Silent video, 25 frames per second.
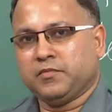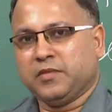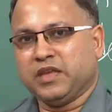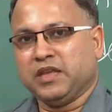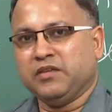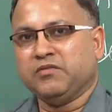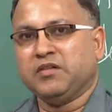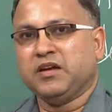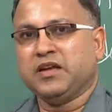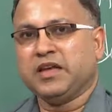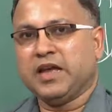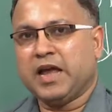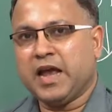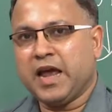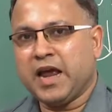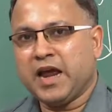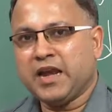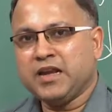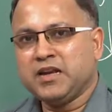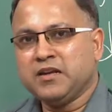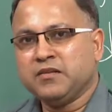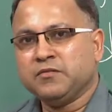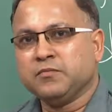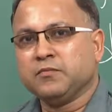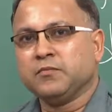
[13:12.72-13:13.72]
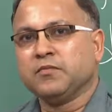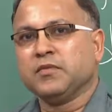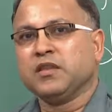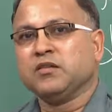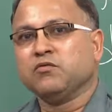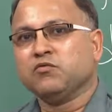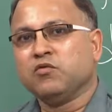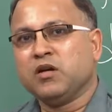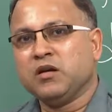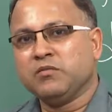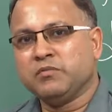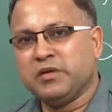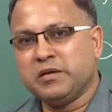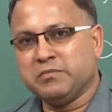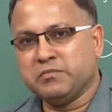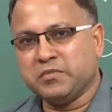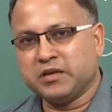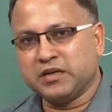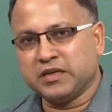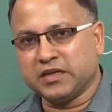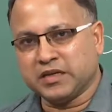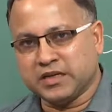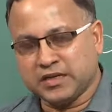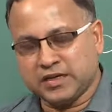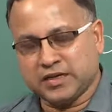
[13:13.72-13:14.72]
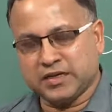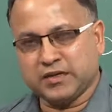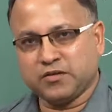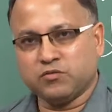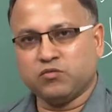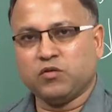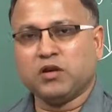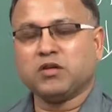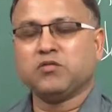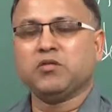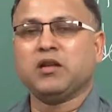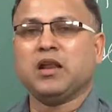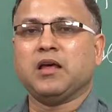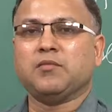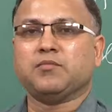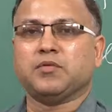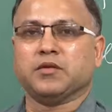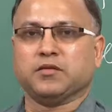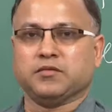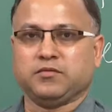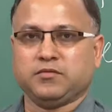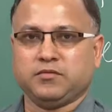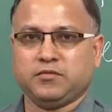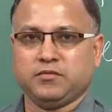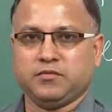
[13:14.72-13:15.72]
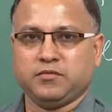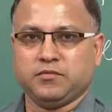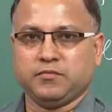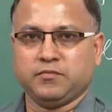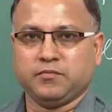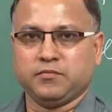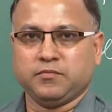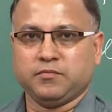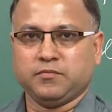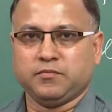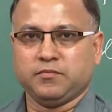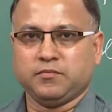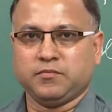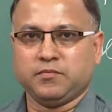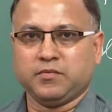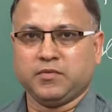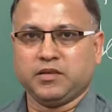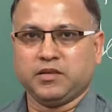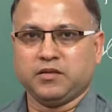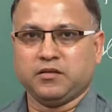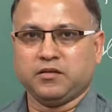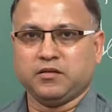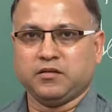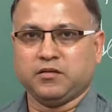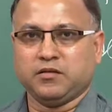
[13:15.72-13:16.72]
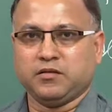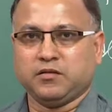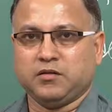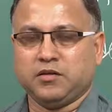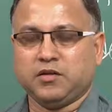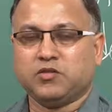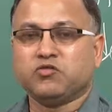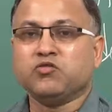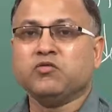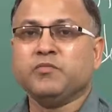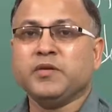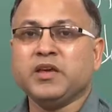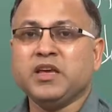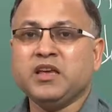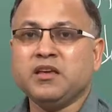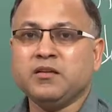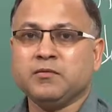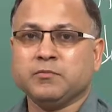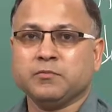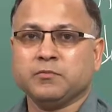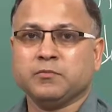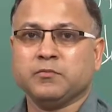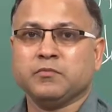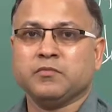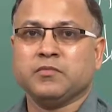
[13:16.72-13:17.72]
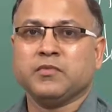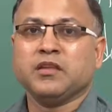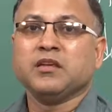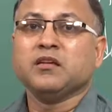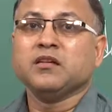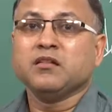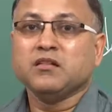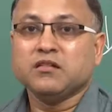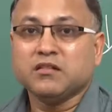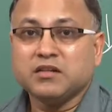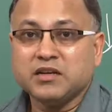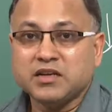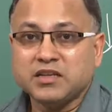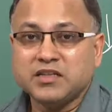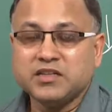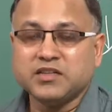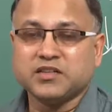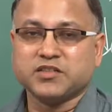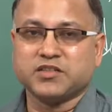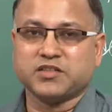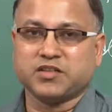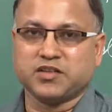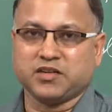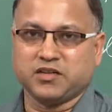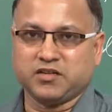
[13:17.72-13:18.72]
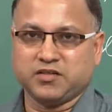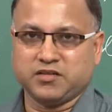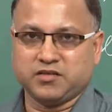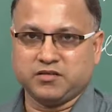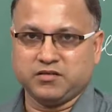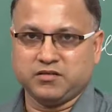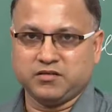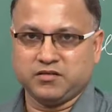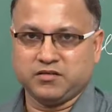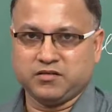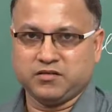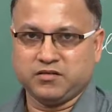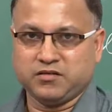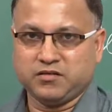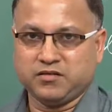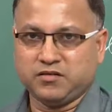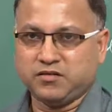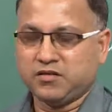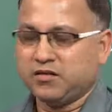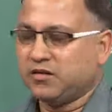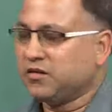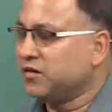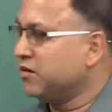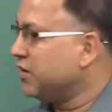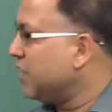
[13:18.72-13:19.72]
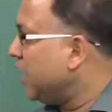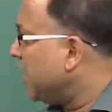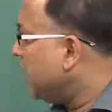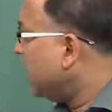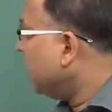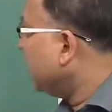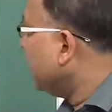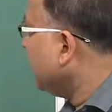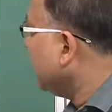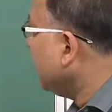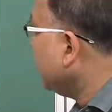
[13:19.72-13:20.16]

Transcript: If I add one member here, what will happen? It will be rigid structure, right.